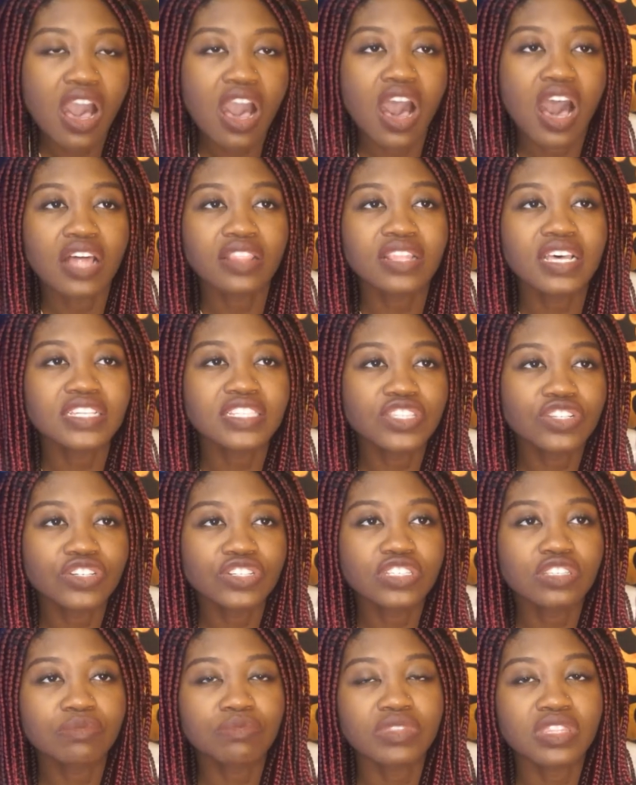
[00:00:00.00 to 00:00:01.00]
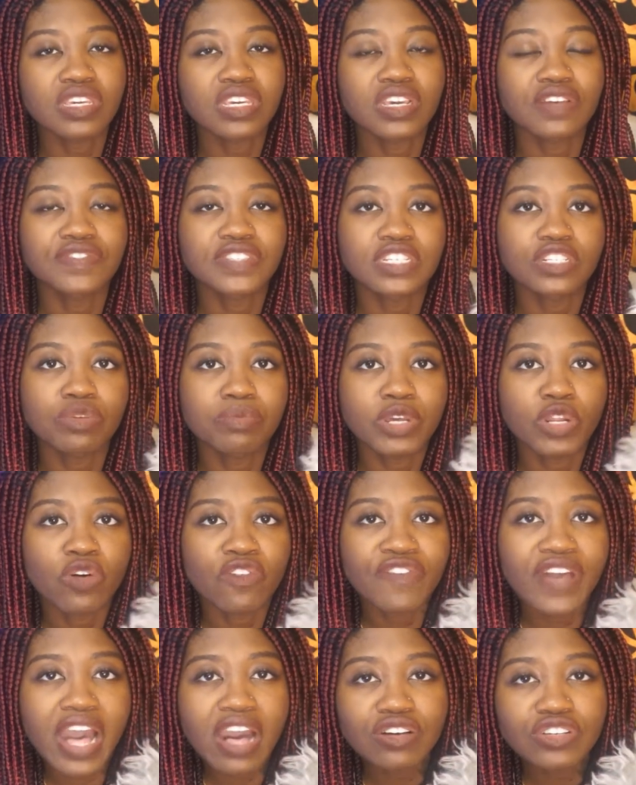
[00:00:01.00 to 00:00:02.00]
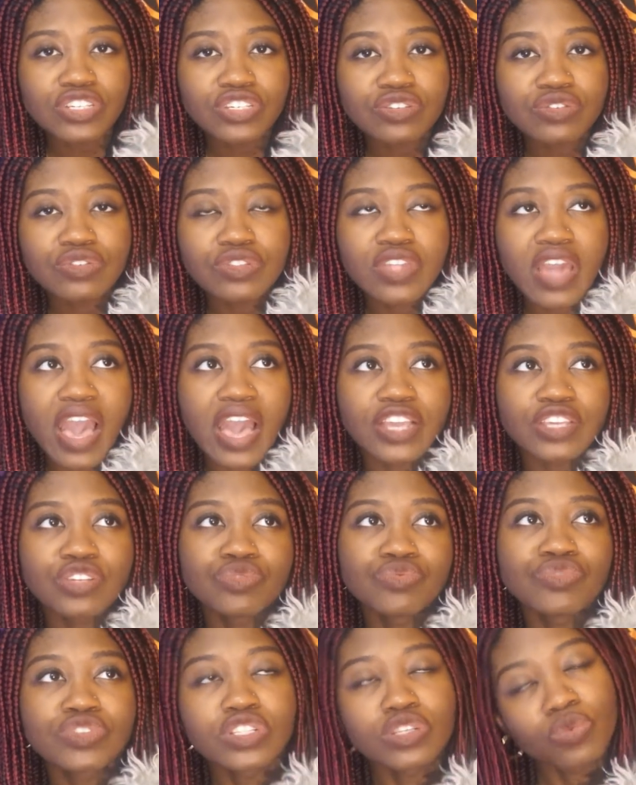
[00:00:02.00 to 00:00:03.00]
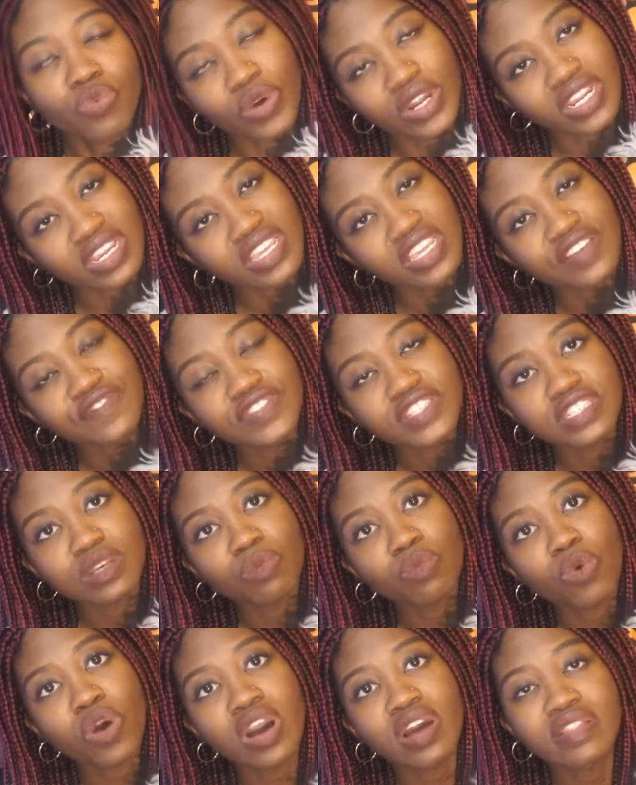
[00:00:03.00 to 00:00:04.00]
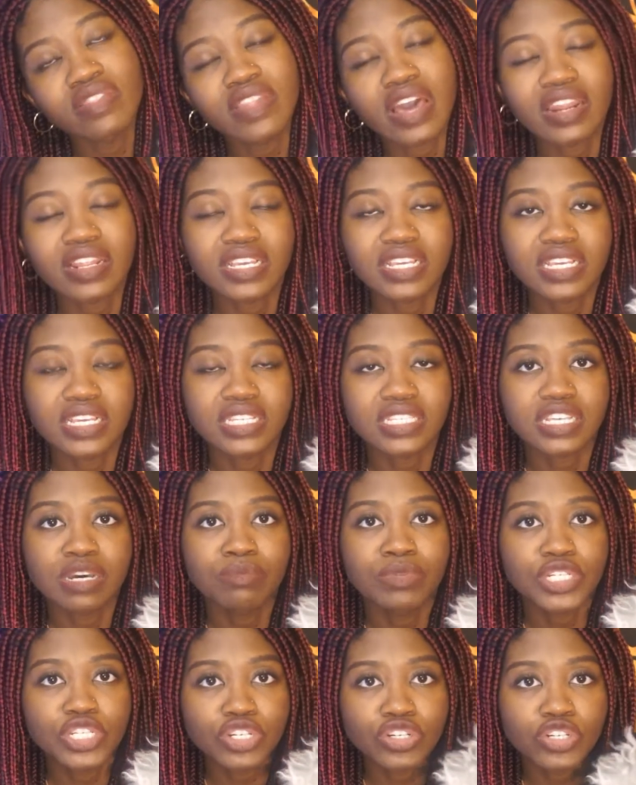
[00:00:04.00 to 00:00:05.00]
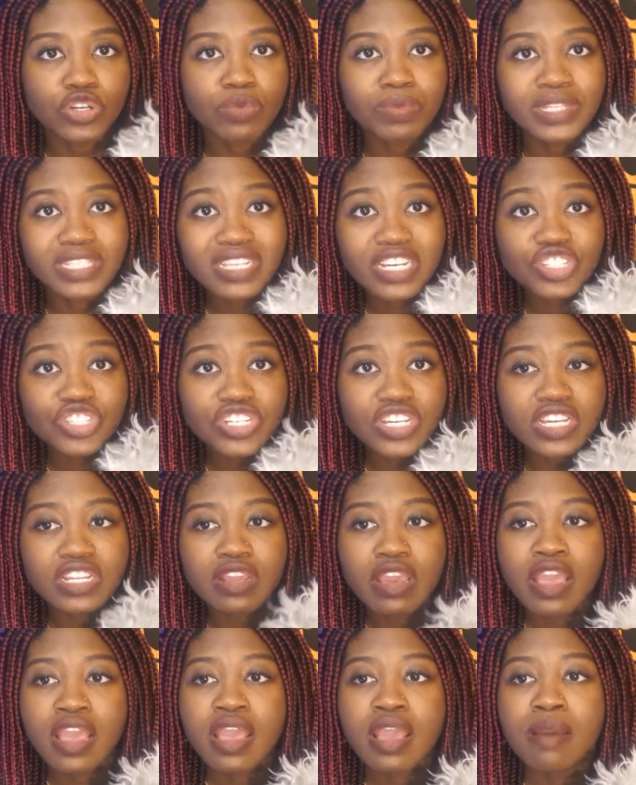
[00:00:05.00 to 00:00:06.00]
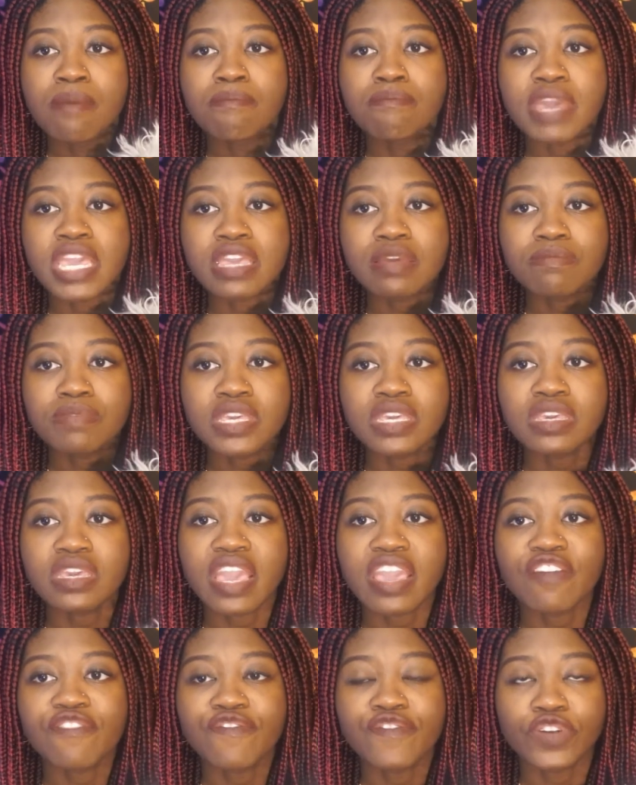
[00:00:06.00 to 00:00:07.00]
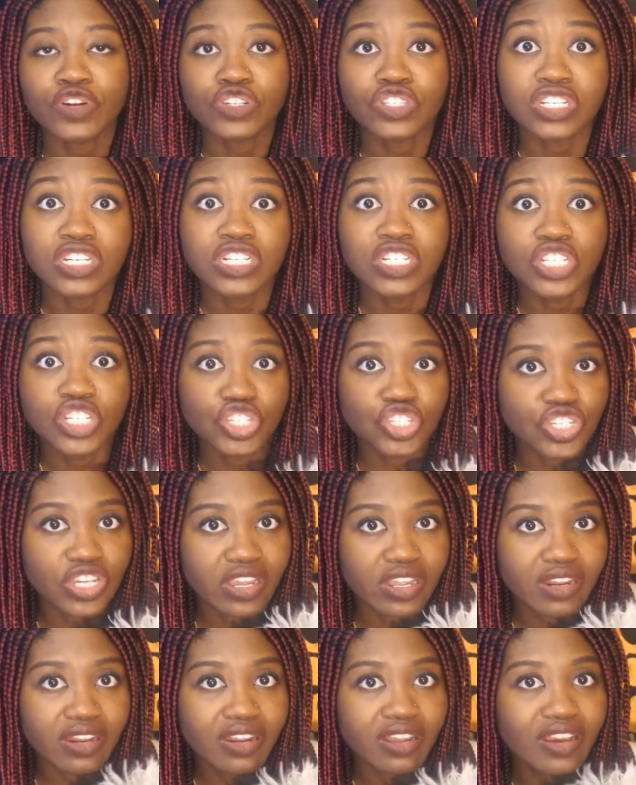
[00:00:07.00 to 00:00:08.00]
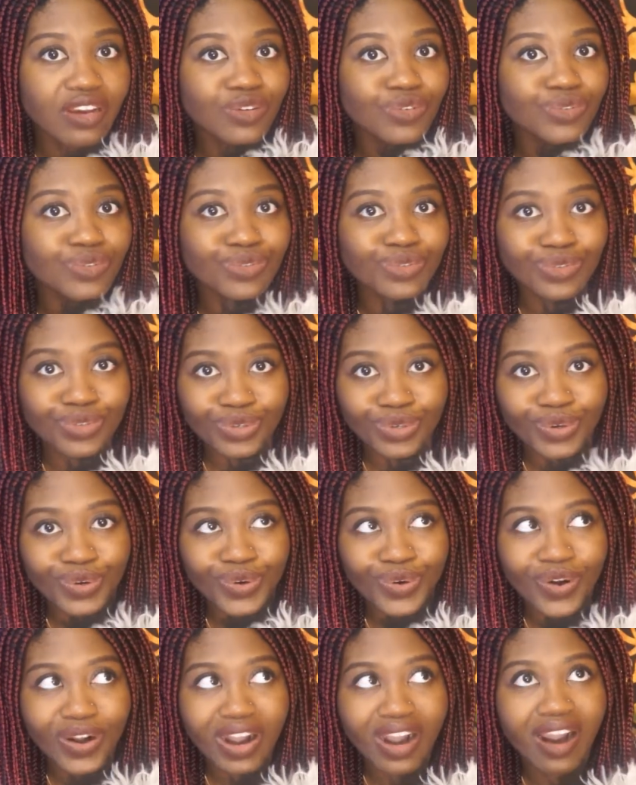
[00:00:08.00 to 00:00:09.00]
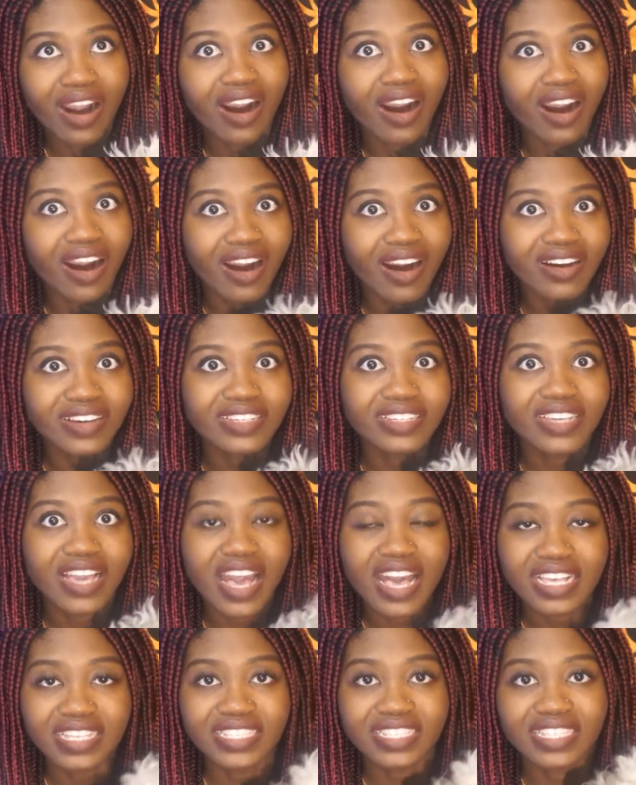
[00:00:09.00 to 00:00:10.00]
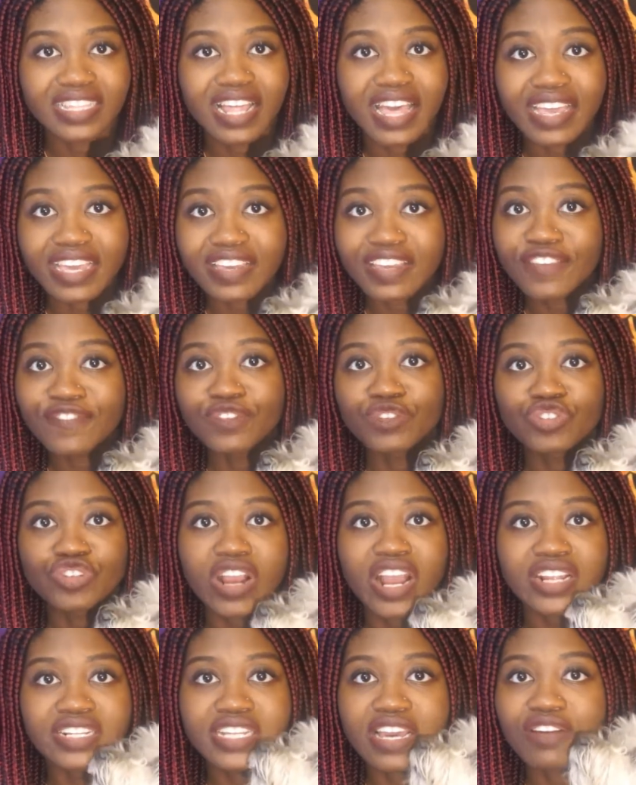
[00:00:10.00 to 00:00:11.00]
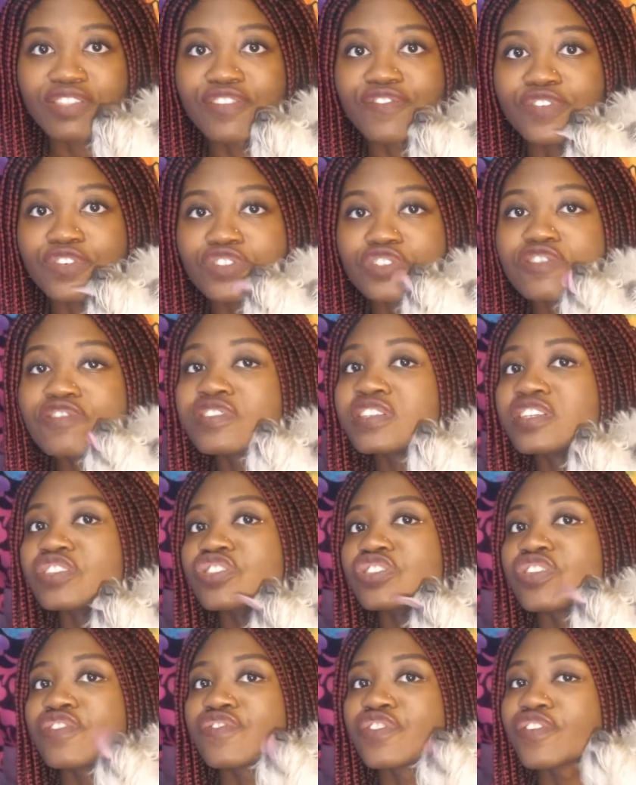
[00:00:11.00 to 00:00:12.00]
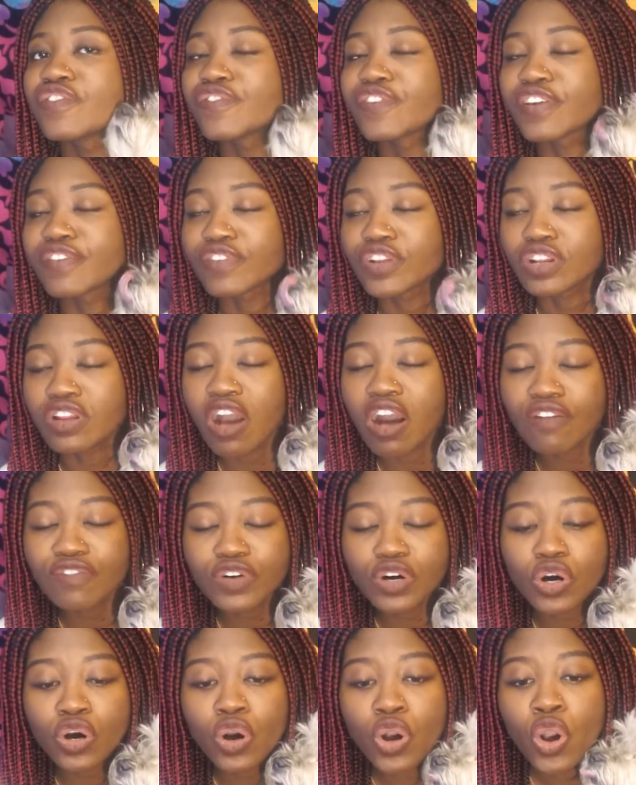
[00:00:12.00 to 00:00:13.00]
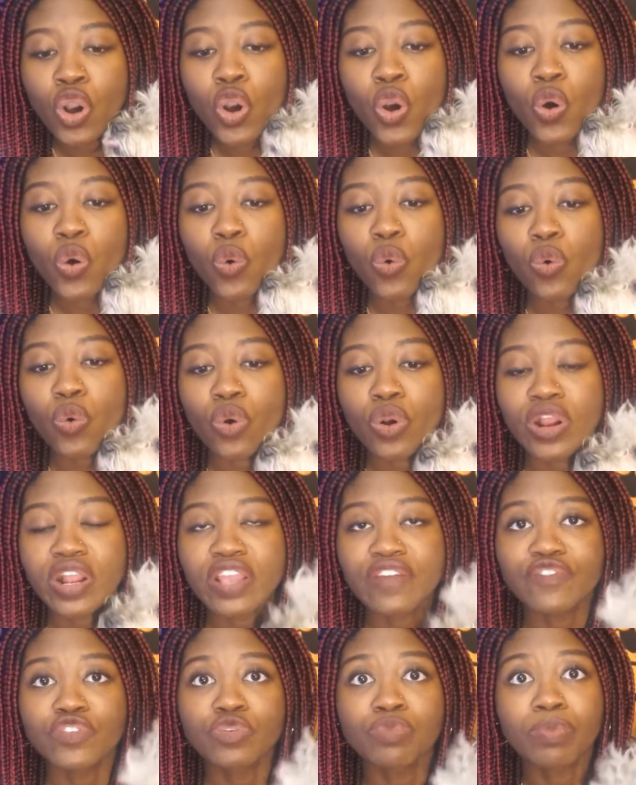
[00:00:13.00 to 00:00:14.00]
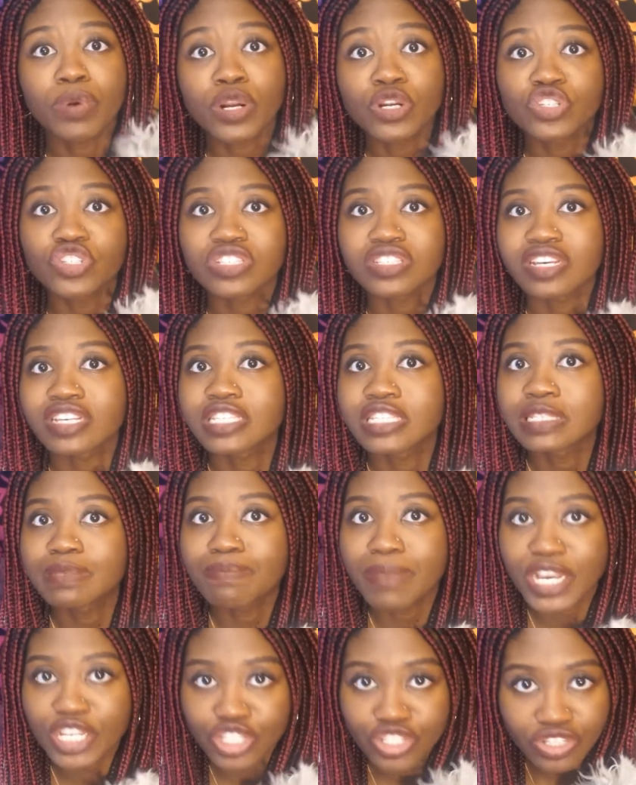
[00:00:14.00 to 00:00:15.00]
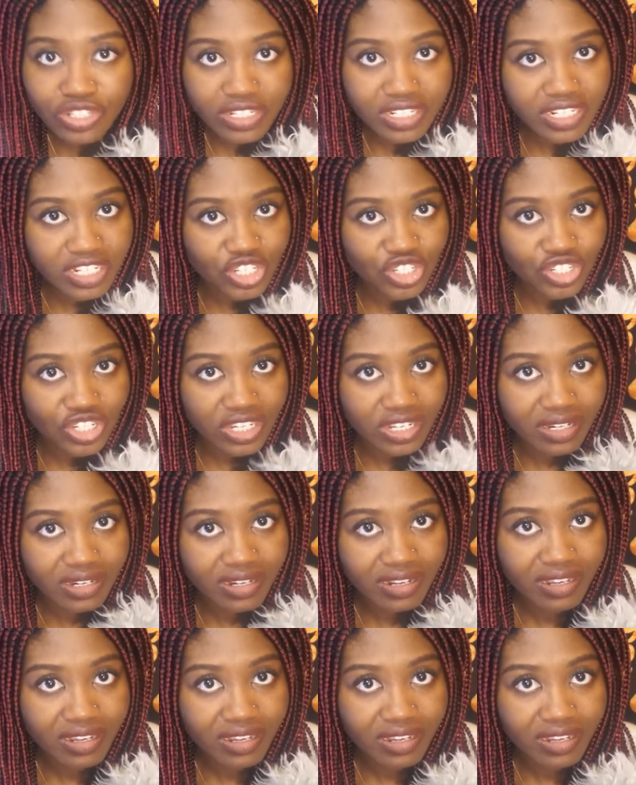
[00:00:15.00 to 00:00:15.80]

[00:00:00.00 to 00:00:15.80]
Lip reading: Unless there's something of sentimental value that you really want to give someone that is a material possession, maybe a first edition. Yes. Like if you track down the first edition of their favorite novel, or if you purchase a special edition